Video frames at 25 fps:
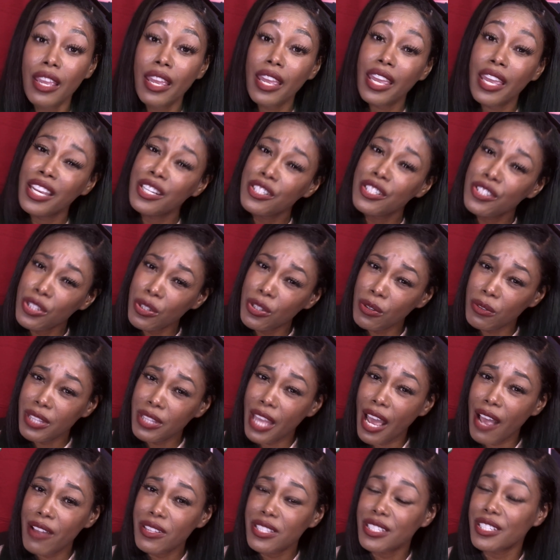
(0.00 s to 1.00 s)
In
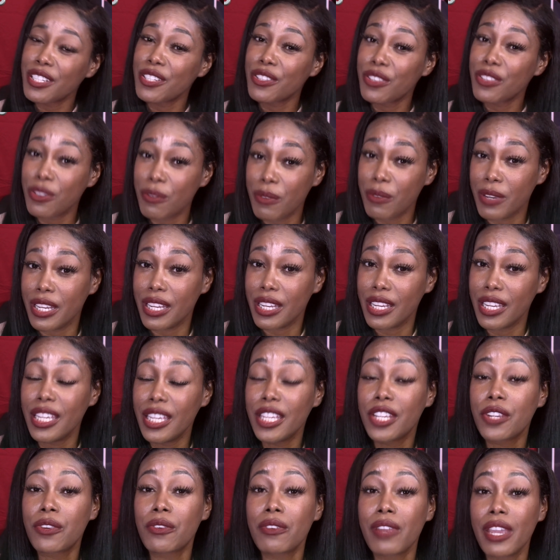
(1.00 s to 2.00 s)
2003, he
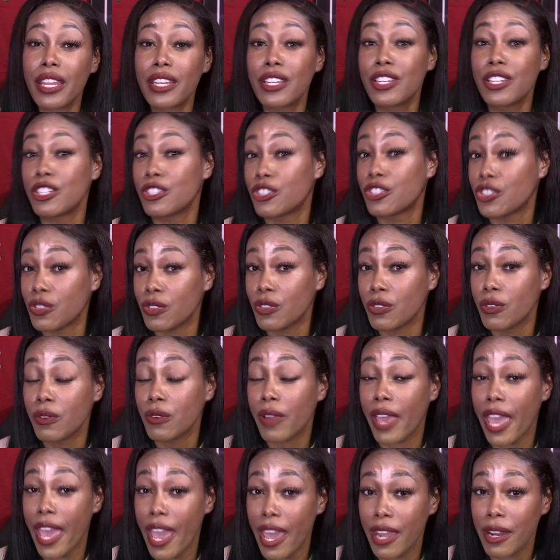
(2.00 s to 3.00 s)
created the True
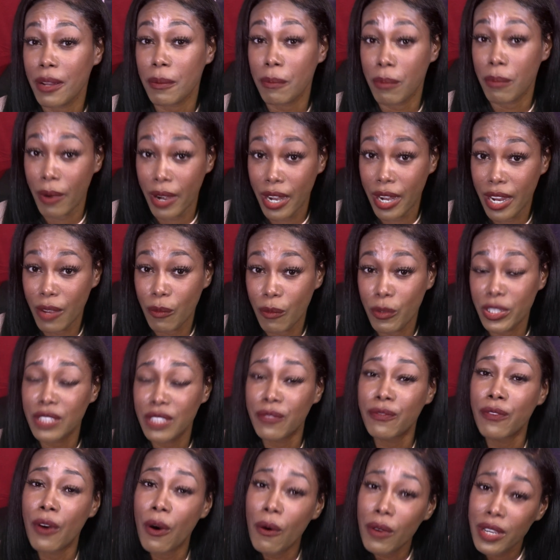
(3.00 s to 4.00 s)
Addict brand, which
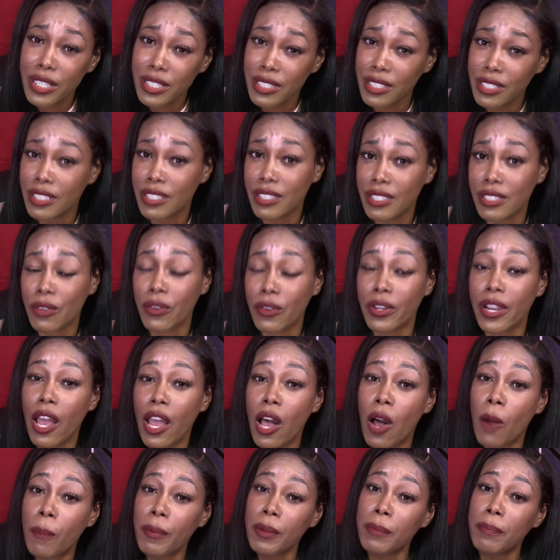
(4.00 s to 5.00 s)
focuses on
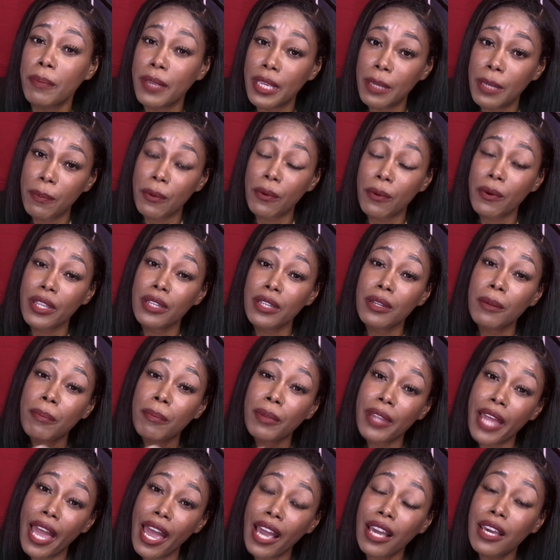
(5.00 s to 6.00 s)
helping people in the
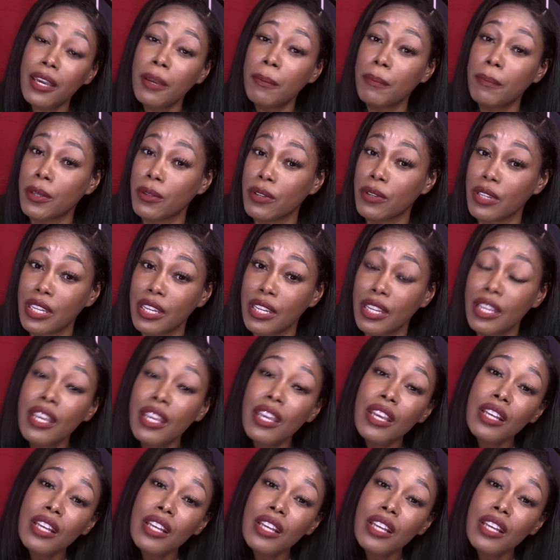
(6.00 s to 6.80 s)
Black community